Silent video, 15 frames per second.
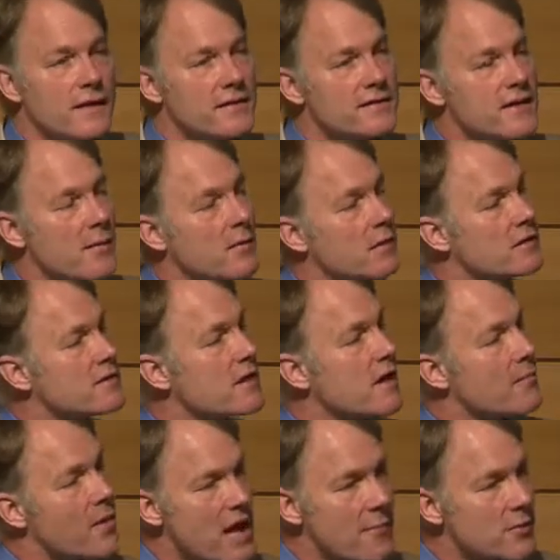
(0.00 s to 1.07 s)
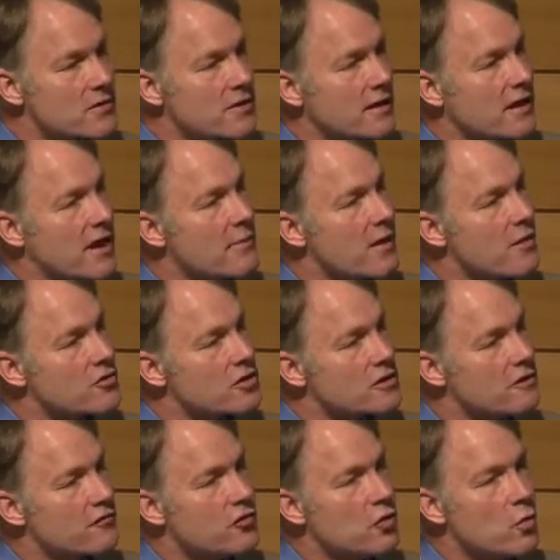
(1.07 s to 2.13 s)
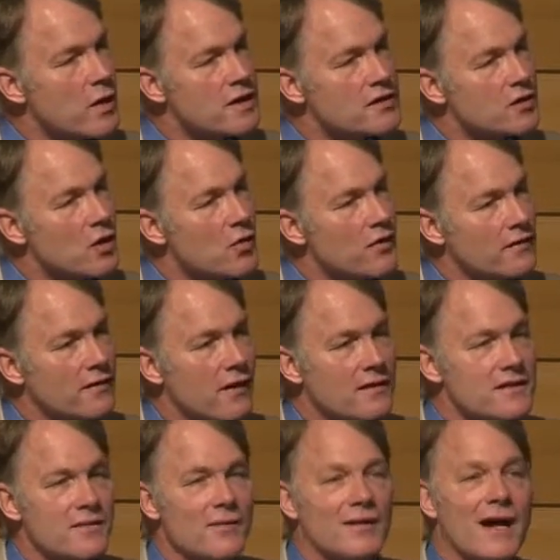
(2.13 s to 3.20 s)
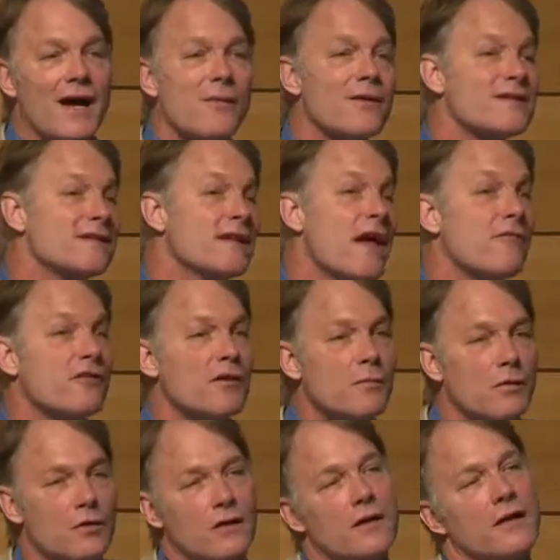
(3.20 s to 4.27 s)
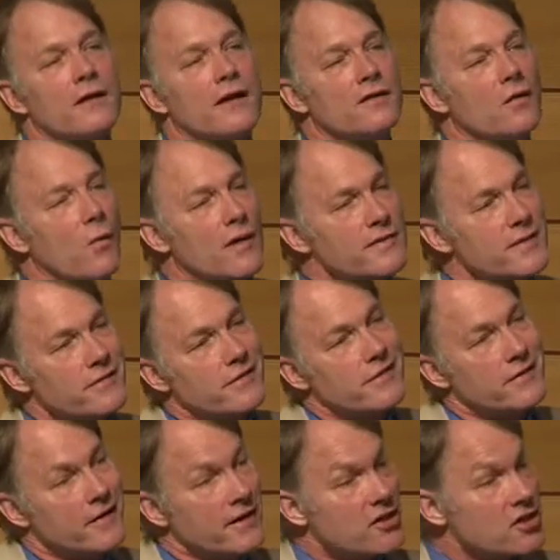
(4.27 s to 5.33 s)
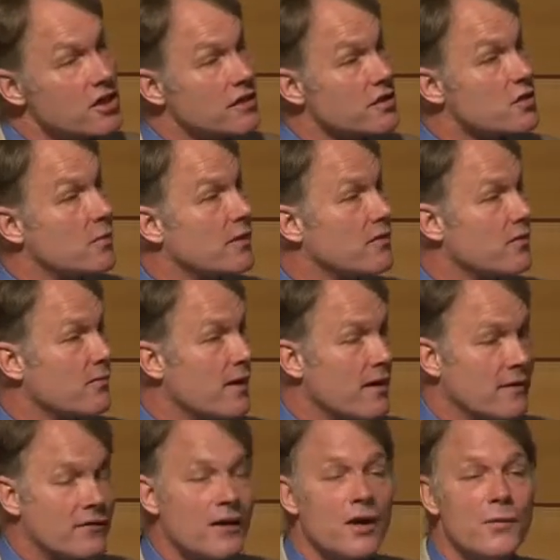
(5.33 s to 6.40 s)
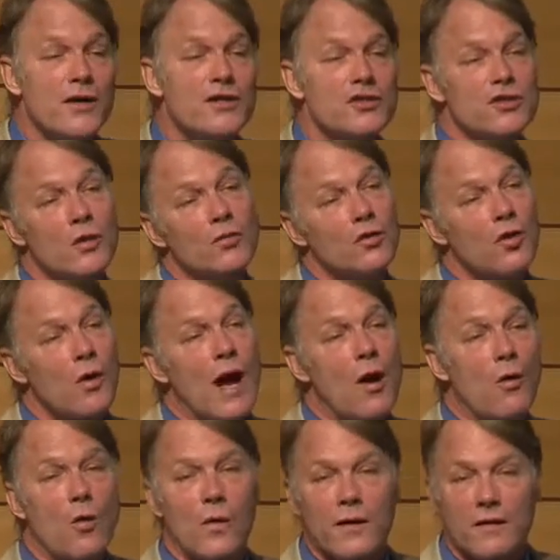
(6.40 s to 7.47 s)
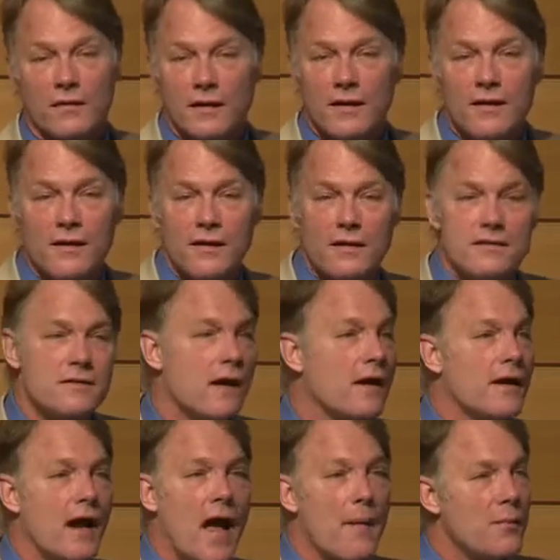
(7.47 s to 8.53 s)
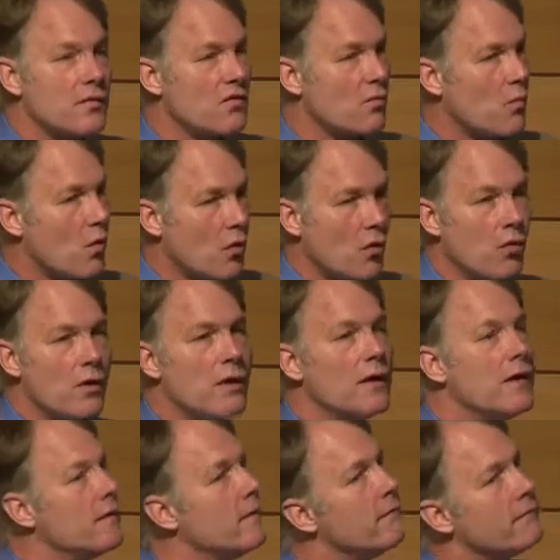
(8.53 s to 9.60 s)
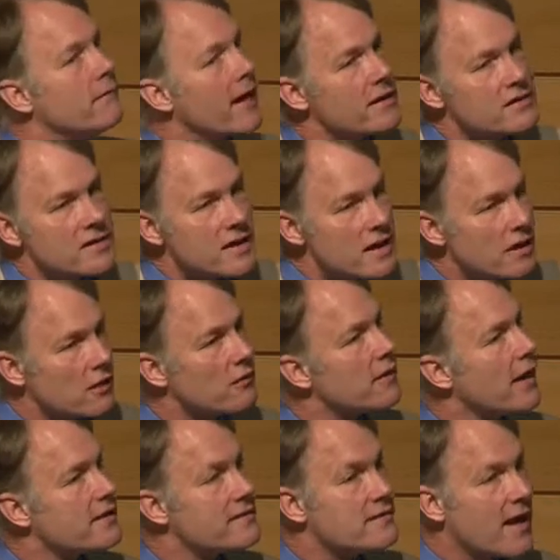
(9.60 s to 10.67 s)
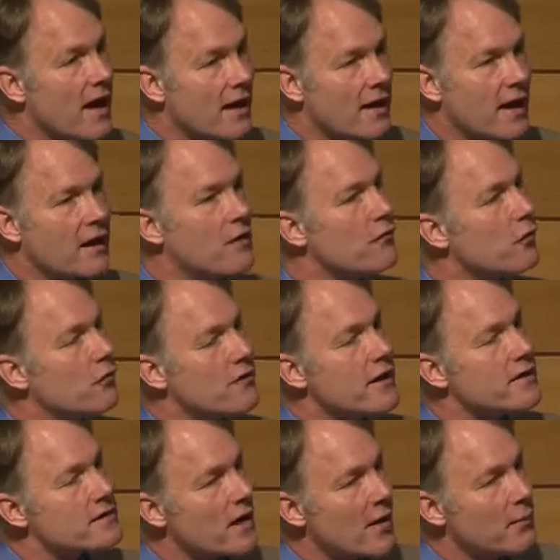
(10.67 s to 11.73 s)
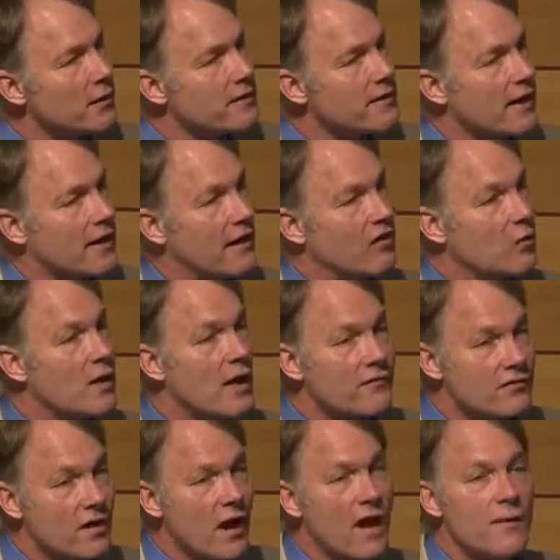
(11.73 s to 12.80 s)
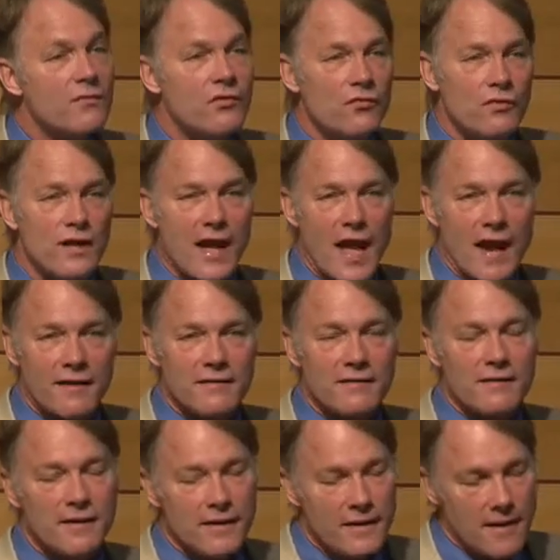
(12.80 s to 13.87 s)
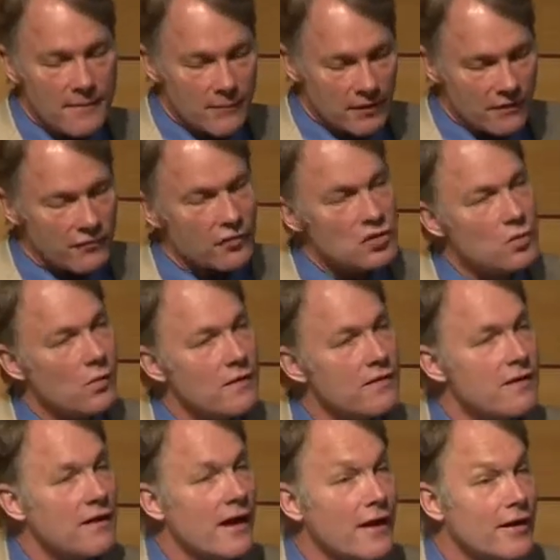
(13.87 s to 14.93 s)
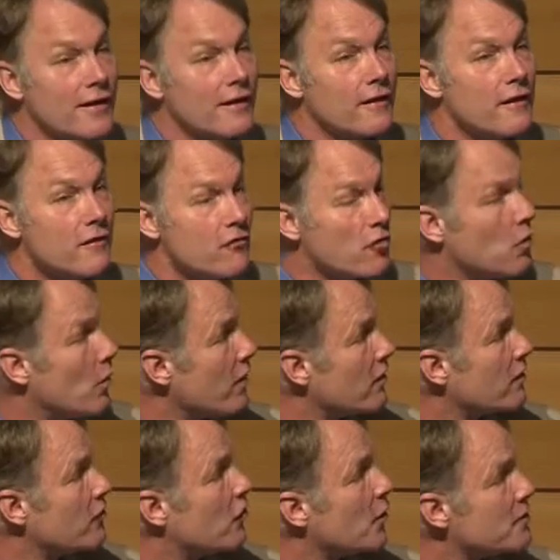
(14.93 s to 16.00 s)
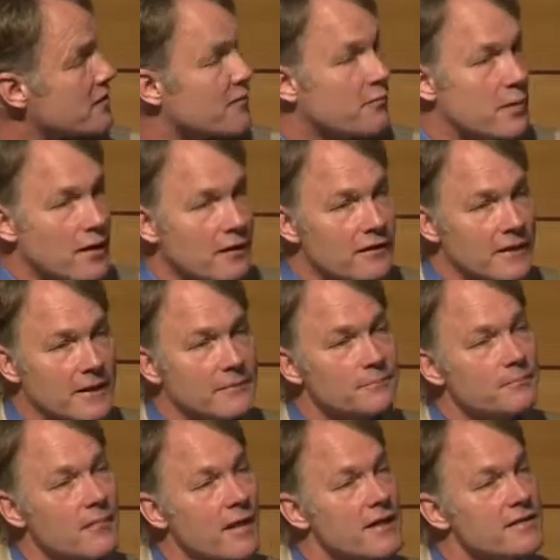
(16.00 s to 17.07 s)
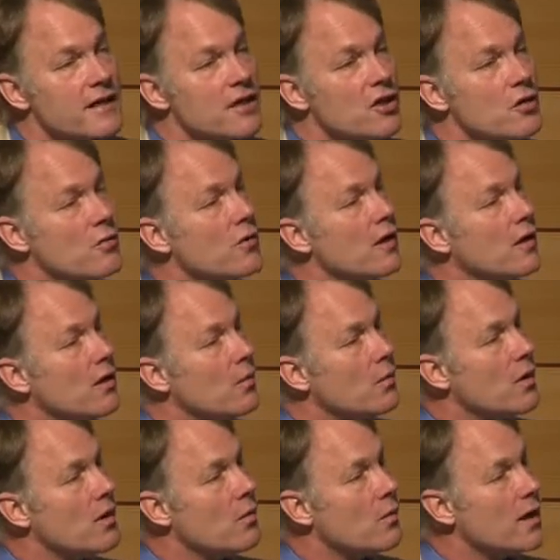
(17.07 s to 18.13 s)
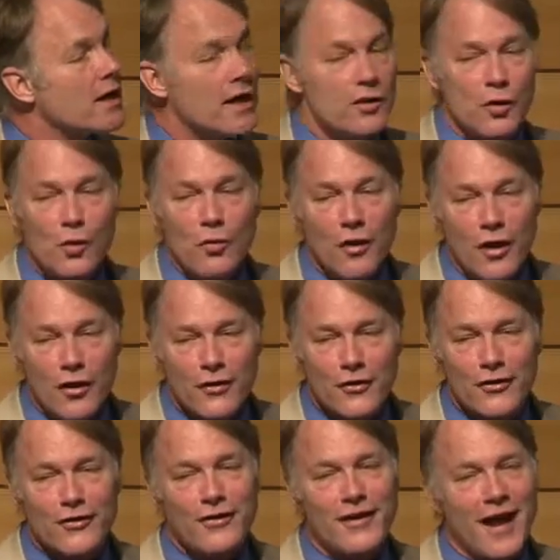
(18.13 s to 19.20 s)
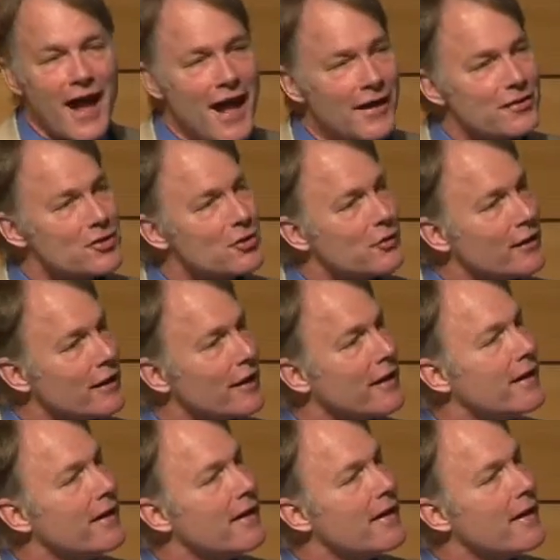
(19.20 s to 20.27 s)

seminal set of papers that came out just a few weeks ago that talks about how it's inevitable that the West Antarctic ice sheet is going to melt. We just don't know how quickly. It's not going to happen tomorrow, next year, next decade, even over the next couple of decades. We have time to react. But if there's one thing I could leave you with in terms of building, is that we can no longer actually